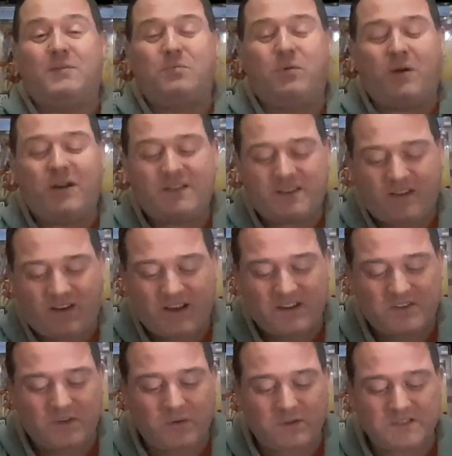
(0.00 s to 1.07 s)
What I
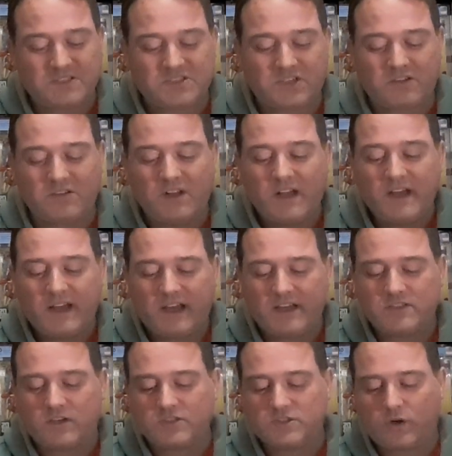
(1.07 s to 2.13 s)
do on this channel is
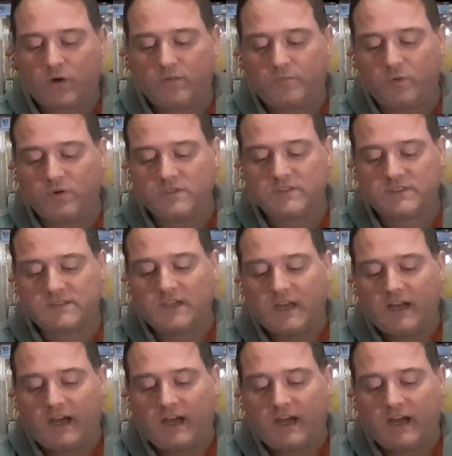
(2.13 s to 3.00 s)
I show off books